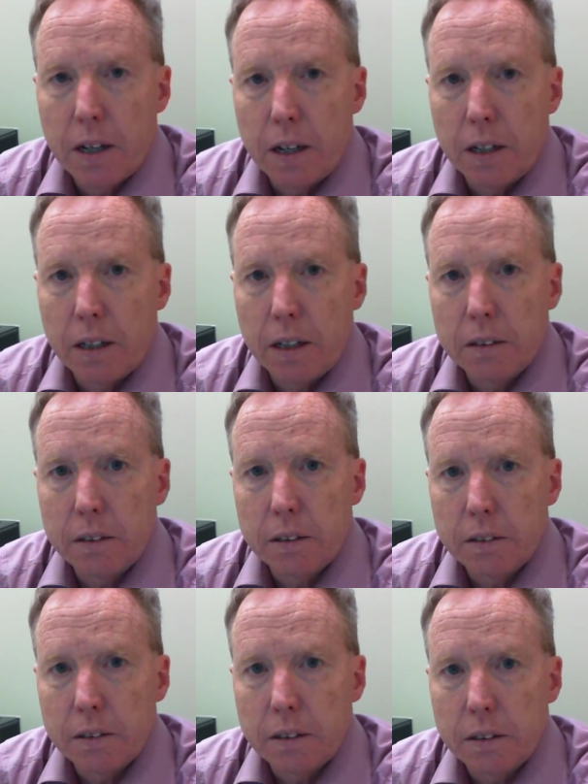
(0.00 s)
The
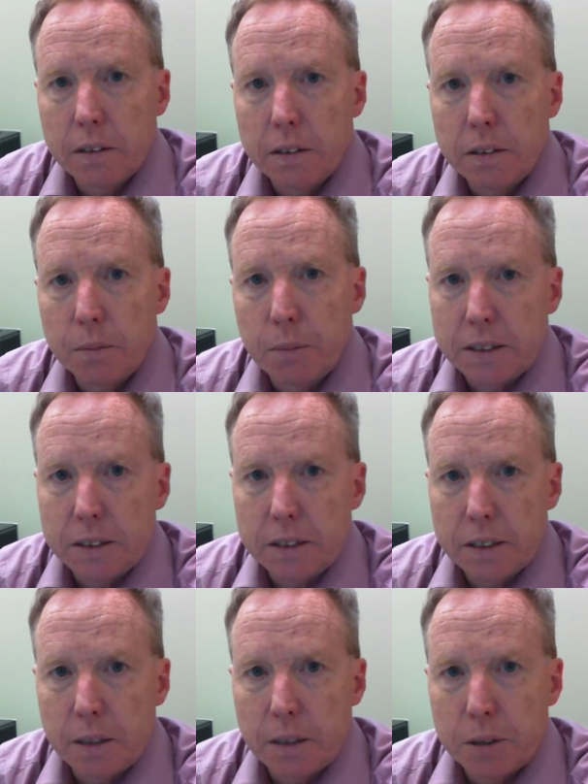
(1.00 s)

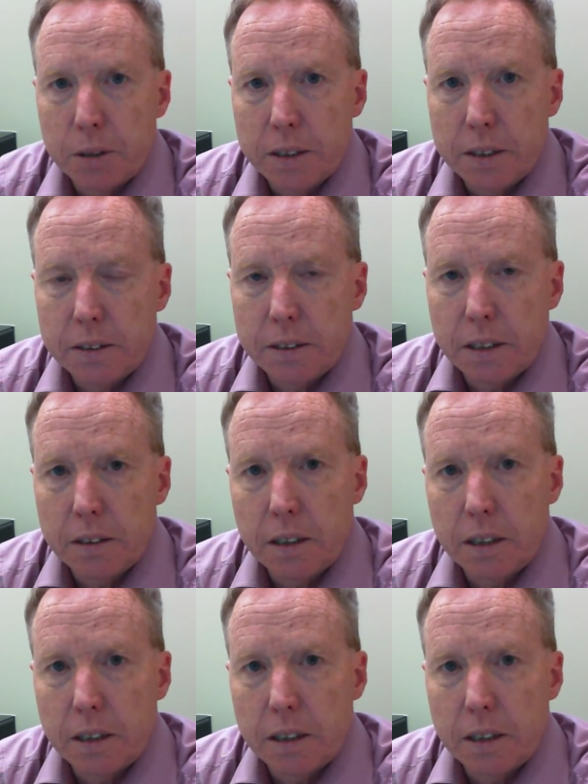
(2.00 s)
best example is